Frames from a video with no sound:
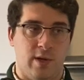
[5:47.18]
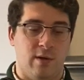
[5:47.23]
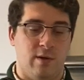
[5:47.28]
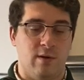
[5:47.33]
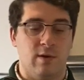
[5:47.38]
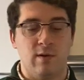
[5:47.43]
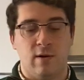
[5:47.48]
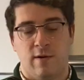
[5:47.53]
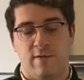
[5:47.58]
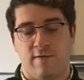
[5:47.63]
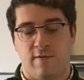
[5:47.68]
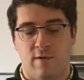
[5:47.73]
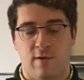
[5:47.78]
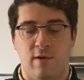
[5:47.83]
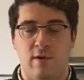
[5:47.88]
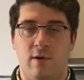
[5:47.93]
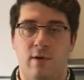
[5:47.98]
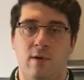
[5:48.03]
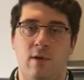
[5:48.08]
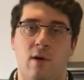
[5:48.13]
to
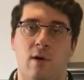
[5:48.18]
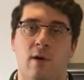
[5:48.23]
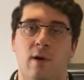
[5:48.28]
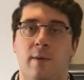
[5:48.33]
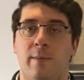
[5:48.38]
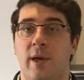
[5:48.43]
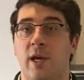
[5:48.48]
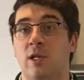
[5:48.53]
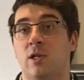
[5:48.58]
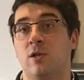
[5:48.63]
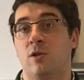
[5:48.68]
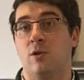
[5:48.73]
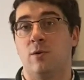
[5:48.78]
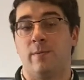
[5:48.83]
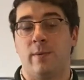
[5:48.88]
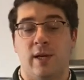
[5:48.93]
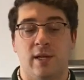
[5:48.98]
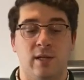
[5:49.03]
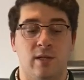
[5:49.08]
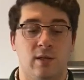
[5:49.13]
further along and make soup,
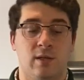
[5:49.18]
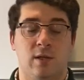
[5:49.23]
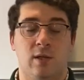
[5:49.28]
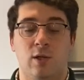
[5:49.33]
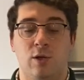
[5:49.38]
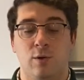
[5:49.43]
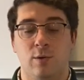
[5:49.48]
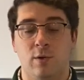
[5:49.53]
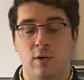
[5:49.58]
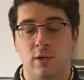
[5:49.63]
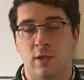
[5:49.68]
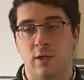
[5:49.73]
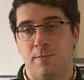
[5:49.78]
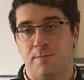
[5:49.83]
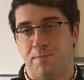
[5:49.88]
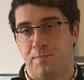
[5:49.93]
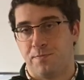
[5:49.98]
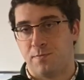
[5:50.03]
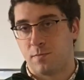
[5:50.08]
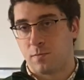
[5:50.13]
hence the noodles.
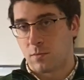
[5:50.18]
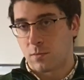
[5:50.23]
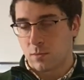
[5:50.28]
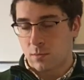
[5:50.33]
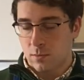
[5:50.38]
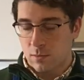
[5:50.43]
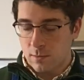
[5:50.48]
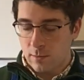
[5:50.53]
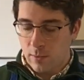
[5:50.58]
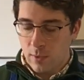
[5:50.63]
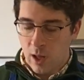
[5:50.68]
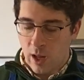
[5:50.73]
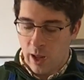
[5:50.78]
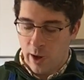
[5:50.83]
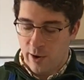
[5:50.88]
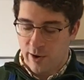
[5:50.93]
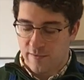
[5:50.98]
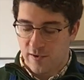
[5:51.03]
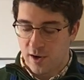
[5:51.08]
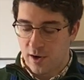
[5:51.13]

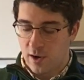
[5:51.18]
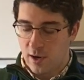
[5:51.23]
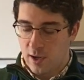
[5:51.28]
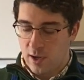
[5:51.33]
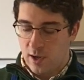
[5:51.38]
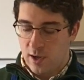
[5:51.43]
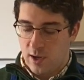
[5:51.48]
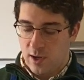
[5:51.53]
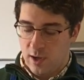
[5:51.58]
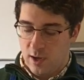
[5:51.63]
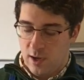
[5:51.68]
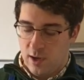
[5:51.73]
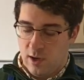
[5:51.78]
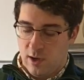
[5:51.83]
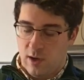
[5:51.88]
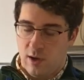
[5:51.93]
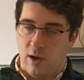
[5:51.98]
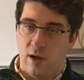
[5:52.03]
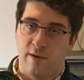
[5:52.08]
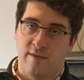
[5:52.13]
However,
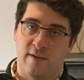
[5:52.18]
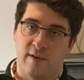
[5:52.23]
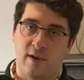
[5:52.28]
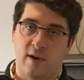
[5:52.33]
if